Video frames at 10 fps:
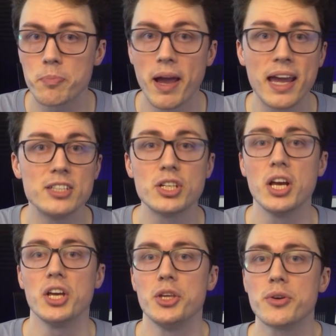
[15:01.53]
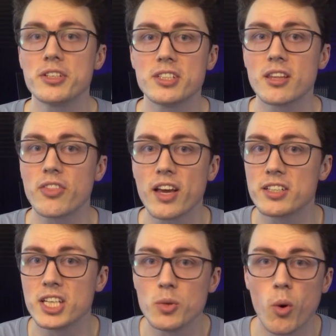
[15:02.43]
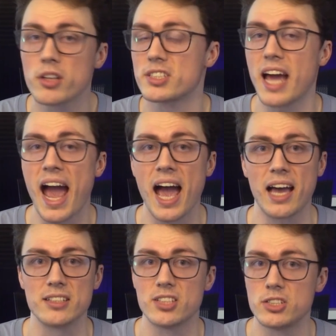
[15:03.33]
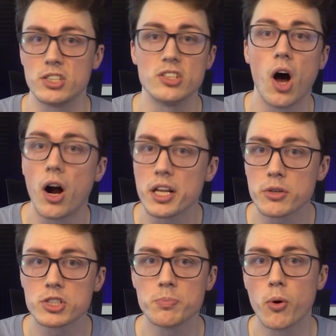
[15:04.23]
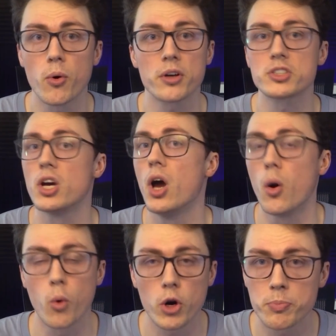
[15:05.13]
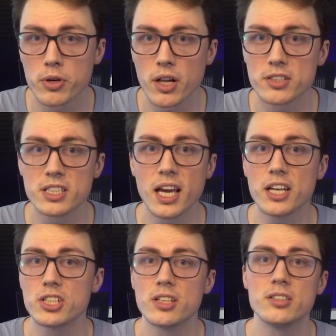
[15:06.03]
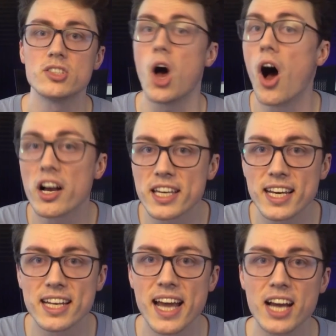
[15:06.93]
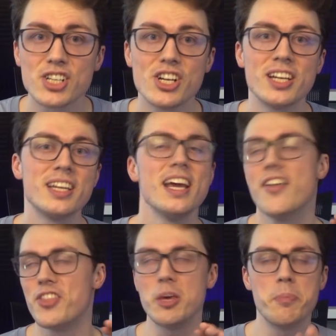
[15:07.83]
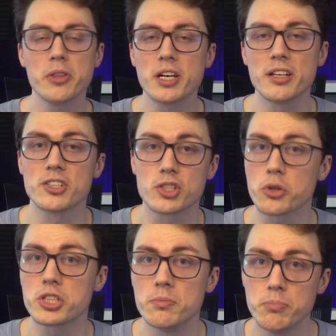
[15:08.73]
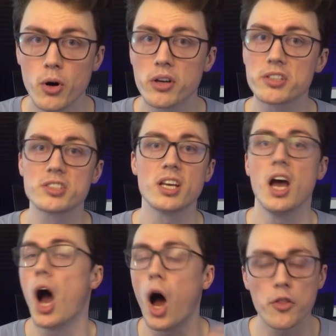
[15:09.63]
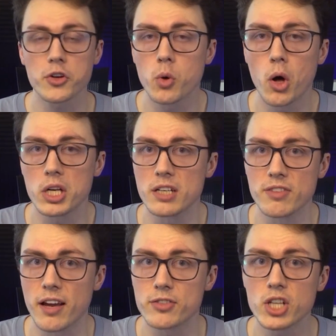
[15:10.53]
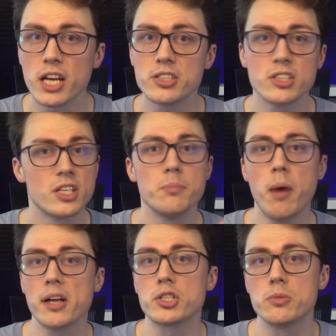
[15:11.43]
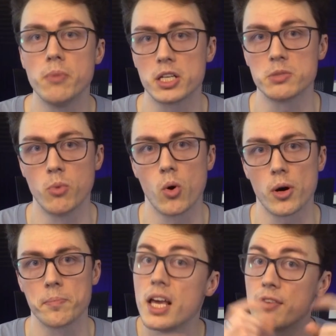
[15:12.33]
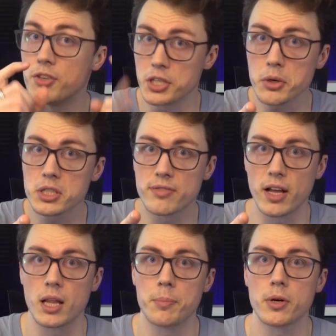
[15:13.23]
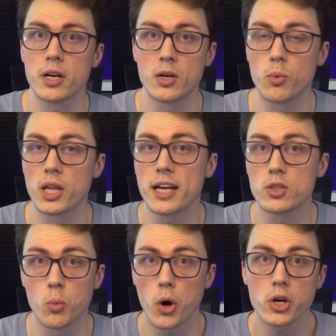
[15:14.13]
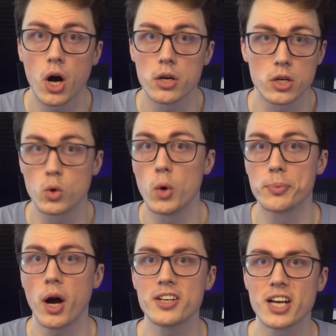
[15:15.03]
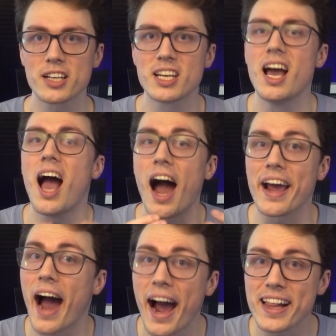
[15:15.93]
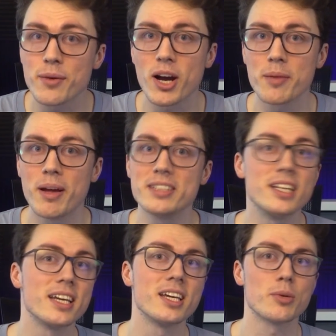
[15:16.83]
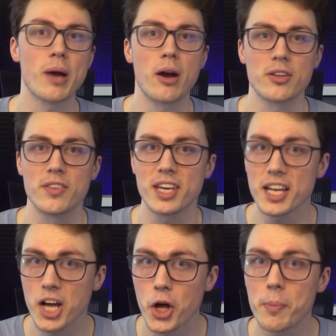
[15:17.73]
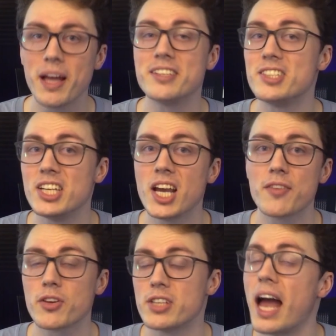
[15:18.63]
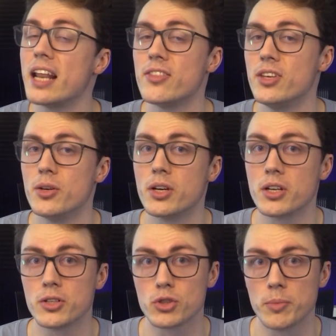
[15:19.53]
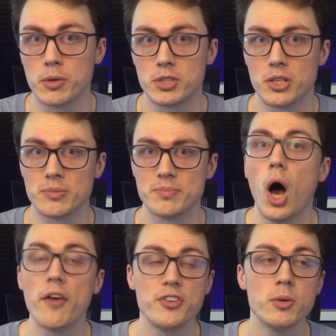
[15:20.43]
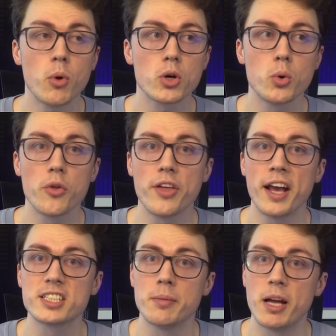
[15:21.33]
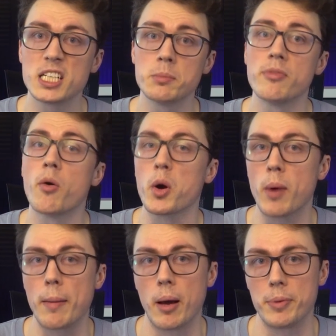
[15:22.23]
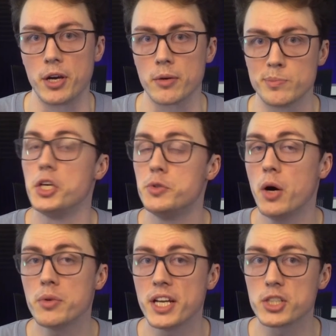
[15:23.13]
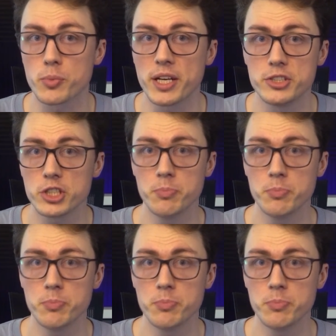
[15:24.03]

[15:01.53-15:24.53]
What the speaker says: page, you can see the things that he wants to add, such as audio support, word pronunciations, Anki connection, the ability to search in books, other quality of life changes, and much, much more. If you're a developer and would like to work on a cool project, I highly recommend digging around in the GitHub and seeing if there's anything you can contribute to. A few more cool things to mention before we wrap up here. You don't need to read just